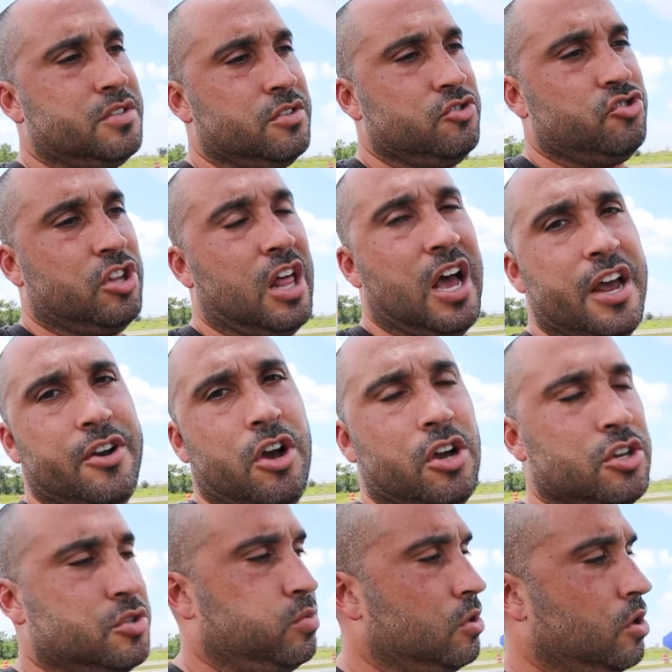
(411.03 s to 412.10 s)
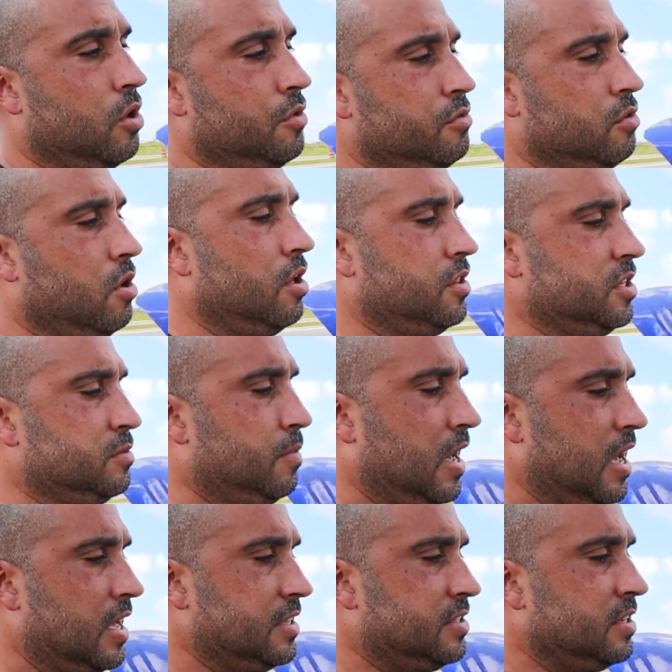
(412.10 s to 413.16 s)
So July and August, we'll go through all these
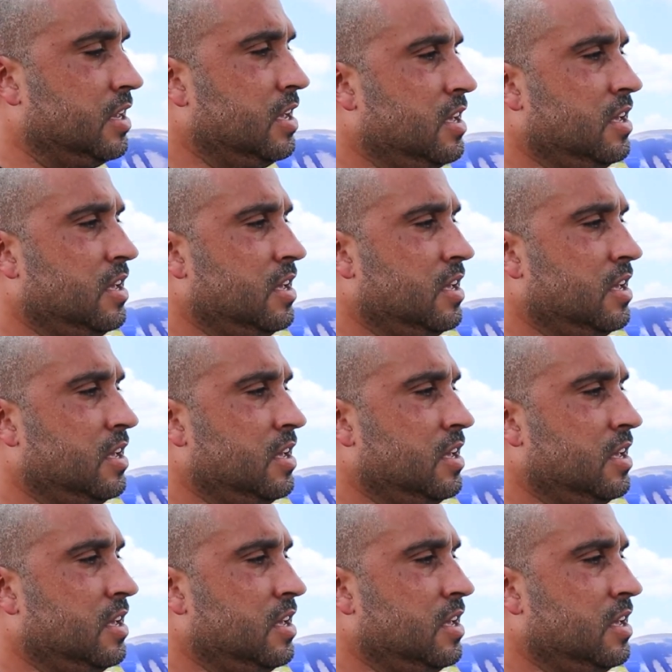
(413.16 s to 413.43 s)
mods.